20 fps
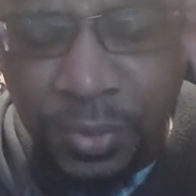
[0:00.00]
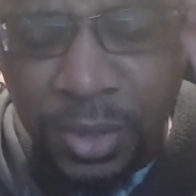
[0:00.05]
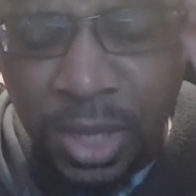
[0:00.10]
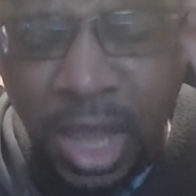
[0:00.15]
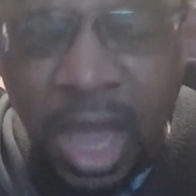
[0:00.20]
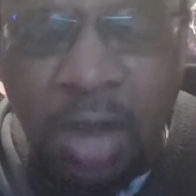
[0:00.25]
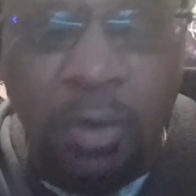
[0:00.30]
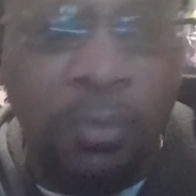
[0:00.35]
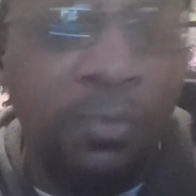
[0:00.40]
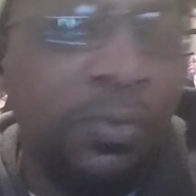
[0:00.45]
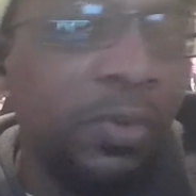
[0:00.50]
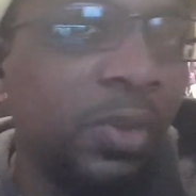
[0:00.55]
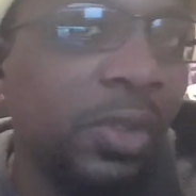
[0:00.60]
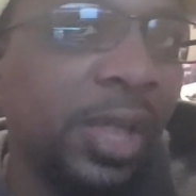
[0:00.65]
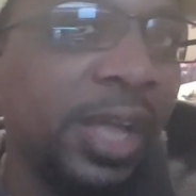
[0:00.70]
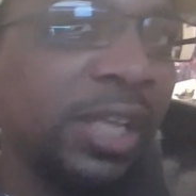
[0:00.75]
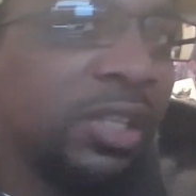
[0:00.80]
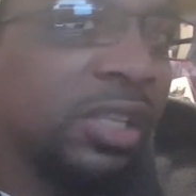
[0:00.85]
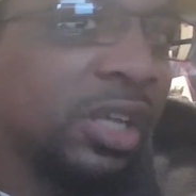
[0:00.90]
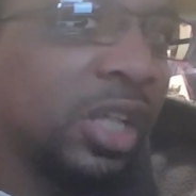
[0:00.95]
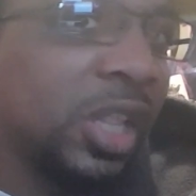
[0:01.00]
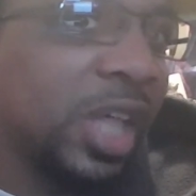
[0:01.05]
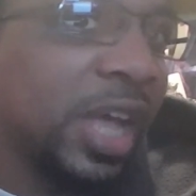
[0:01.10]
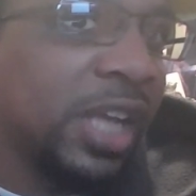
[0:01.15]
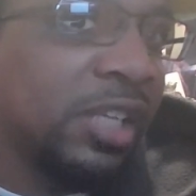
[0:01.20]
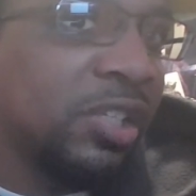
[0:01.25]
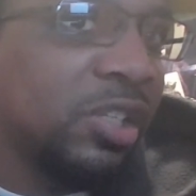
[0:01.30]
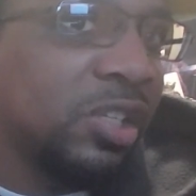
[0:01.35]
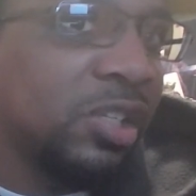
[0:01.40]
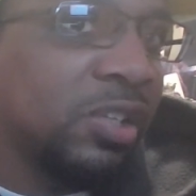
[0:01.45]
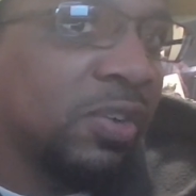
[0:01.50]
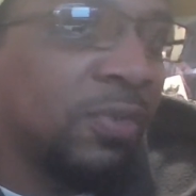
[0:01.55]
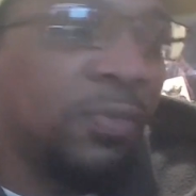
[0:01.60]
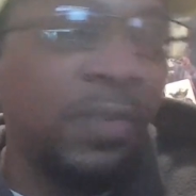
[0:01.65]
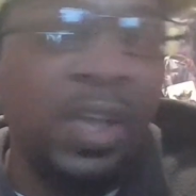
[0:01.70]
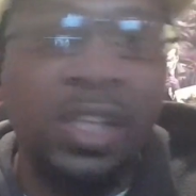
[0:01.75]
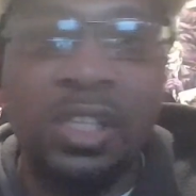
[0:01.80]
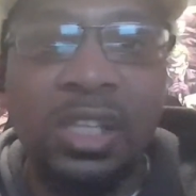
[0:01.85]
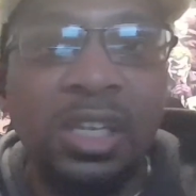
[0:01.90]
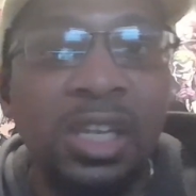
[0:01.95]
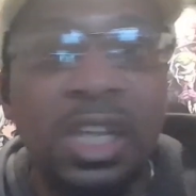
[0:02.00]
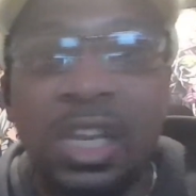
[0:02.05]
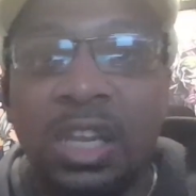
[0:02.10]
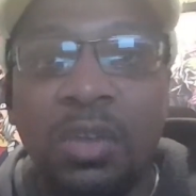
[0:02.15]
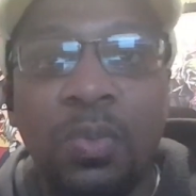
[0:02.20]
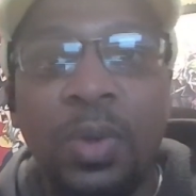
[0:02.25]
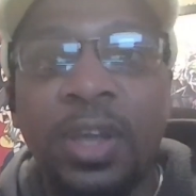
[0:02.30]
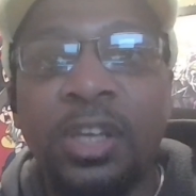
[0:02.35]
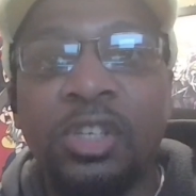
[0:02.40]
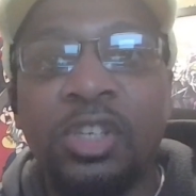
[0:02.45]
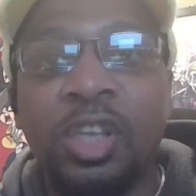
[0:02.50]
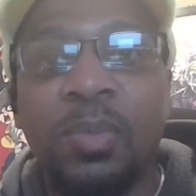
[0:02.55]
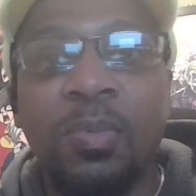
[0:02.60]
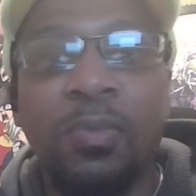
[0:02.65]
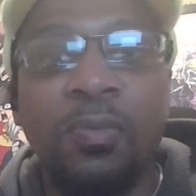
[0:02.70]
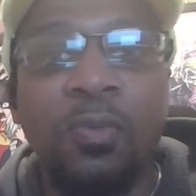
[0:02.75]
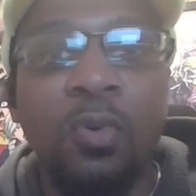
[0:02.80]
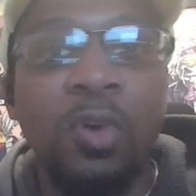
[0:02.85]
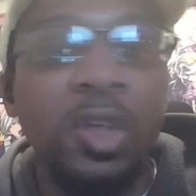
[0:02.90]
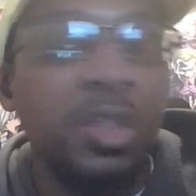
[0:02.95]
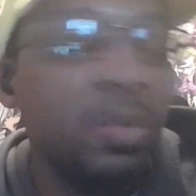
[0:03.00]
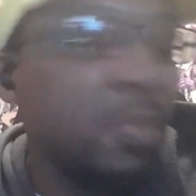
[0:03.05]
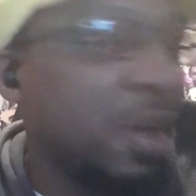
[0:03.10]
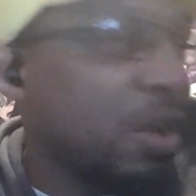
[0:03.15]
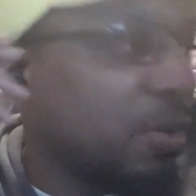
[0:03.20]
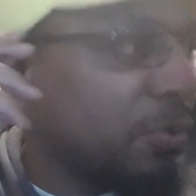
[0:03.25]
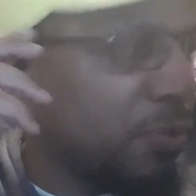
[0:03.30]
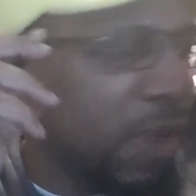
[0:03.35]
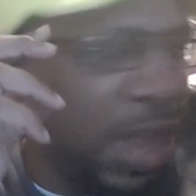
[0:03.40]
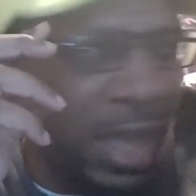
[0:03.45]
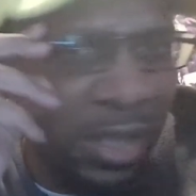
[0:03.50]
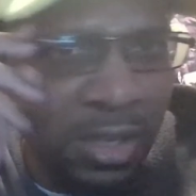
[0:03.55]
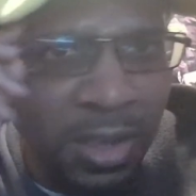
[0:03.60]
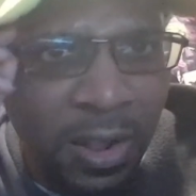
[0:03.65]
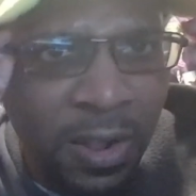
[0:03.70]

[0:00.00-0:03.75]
I don't feel like the glasses affected any way, shape, or form. As a matter of fact,